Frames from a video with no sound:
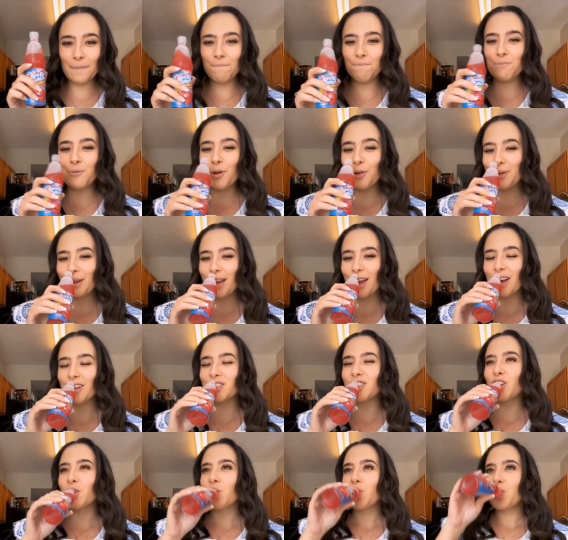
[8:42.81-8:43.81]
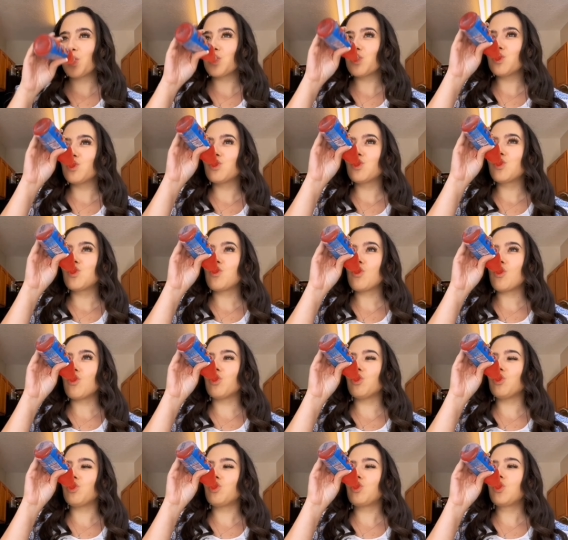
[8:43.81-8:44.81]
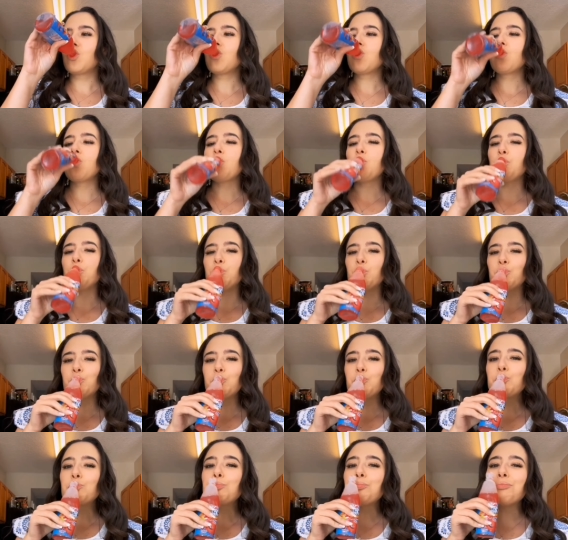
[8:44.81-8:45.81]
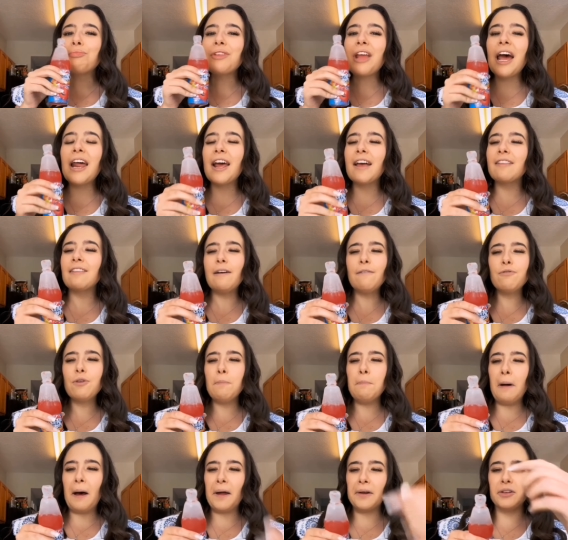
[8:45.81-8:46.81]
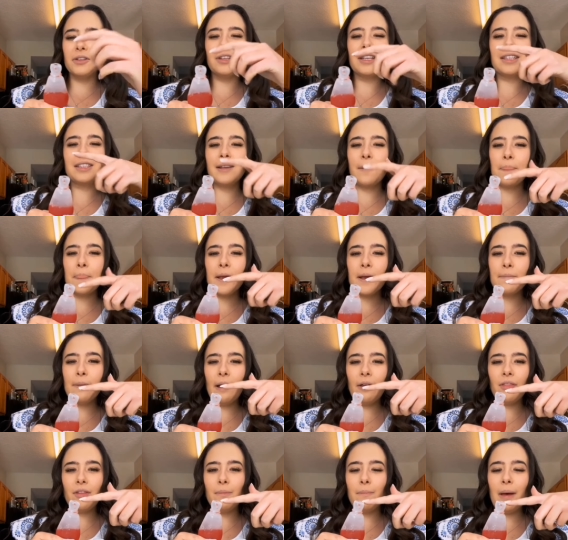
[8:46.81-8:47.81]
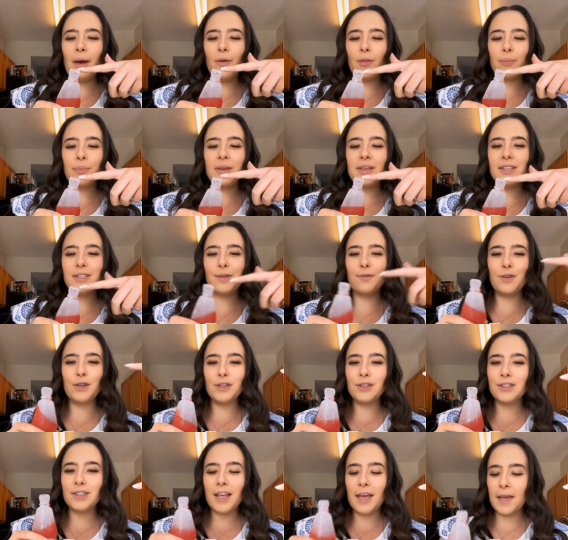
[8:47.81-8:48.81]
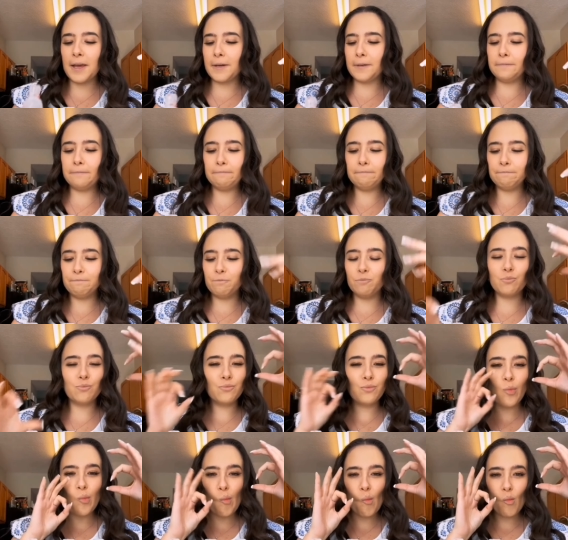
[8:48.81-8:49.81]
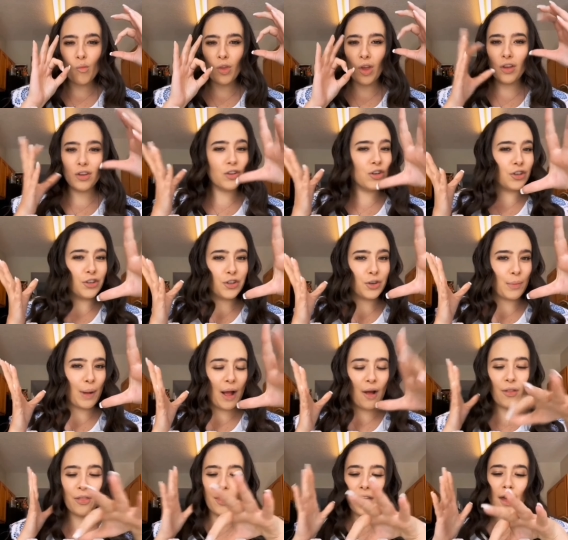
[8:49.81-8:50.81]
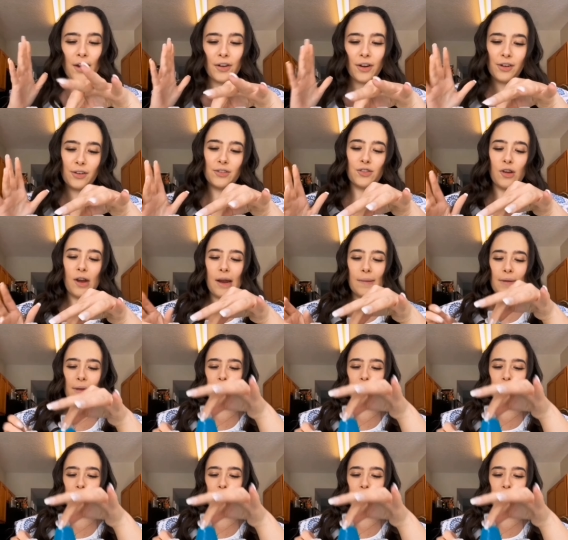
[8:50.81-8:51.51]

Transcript: Oh my gosh. And I love the bottle. Like something about the mouthpiece feels like good in your mouth. I don't know how to describe it.